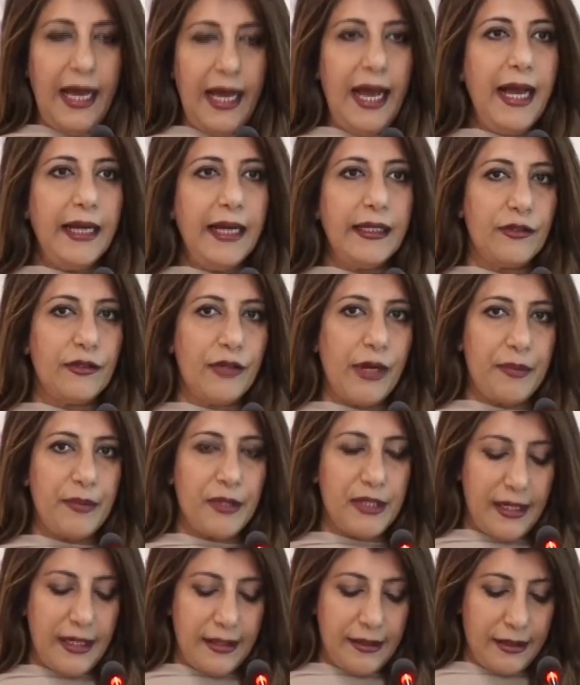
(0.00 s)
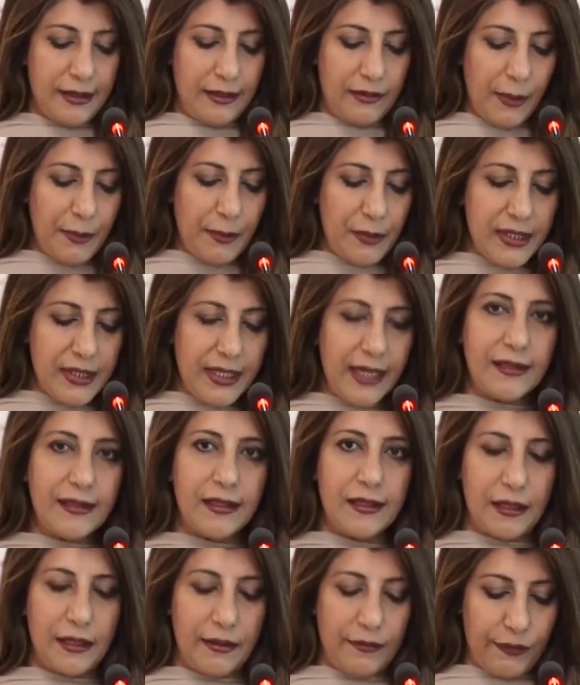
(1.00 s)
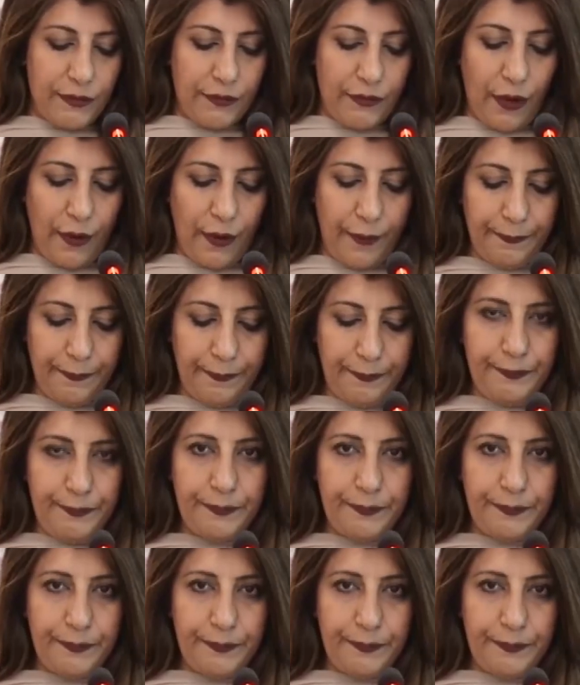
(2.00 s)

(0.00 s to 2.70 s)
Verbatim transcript: and represent, representatives from